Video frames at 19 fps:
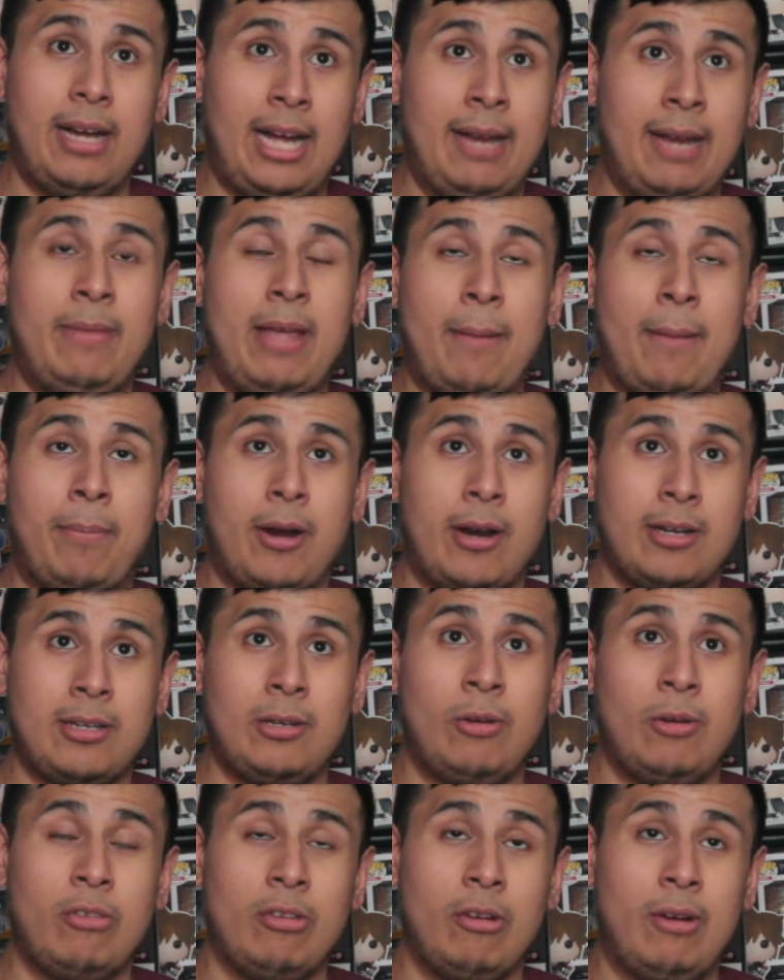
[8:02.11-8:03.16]
I'm that
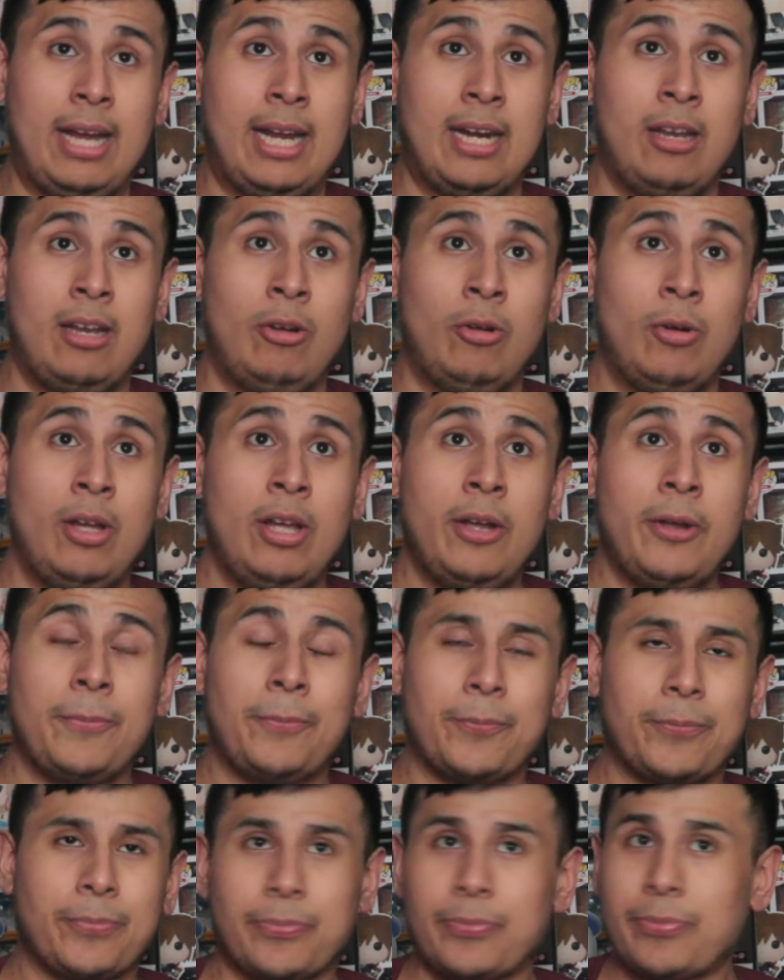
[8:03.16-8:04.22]
partner, so I got to do
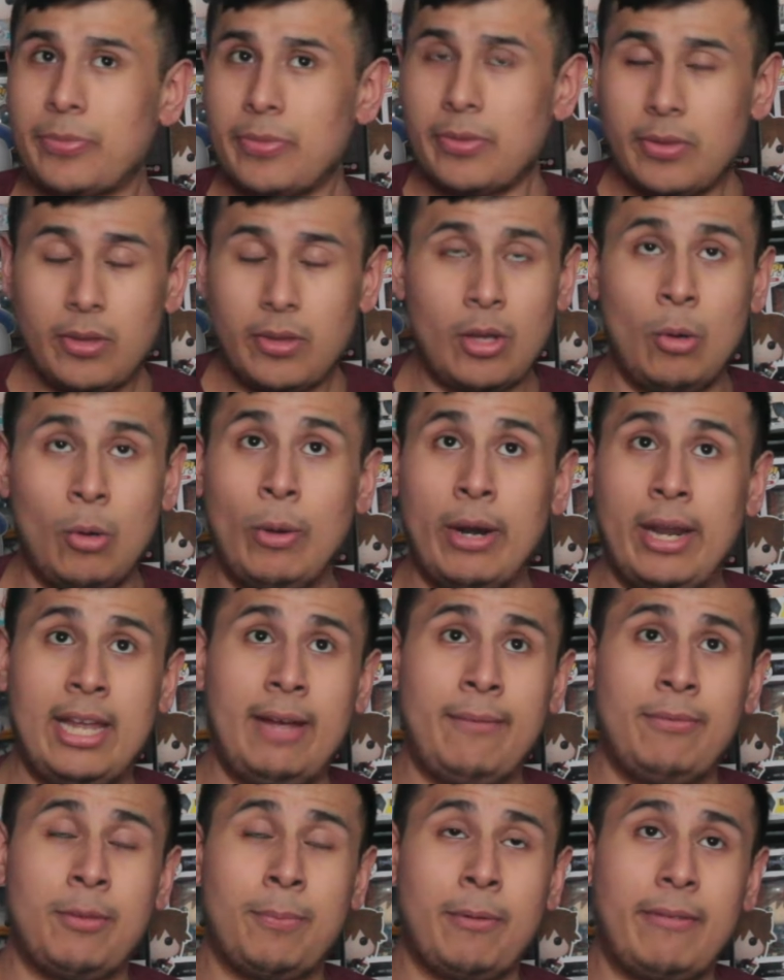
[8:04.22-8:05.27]
what I
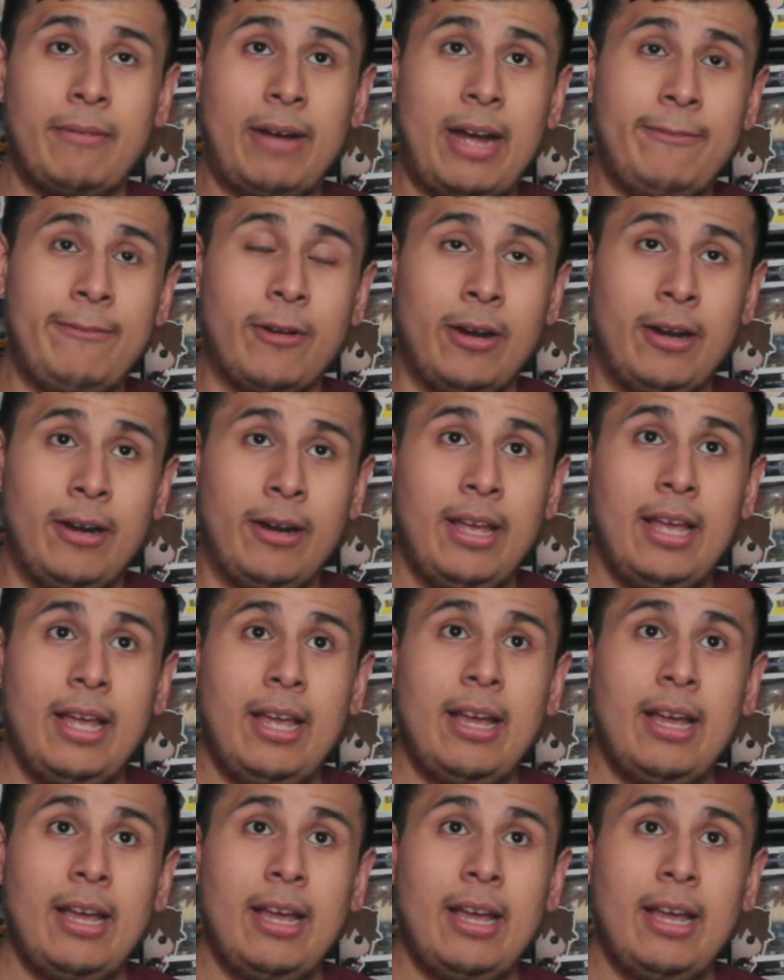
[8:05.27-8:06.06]
can to provide for her.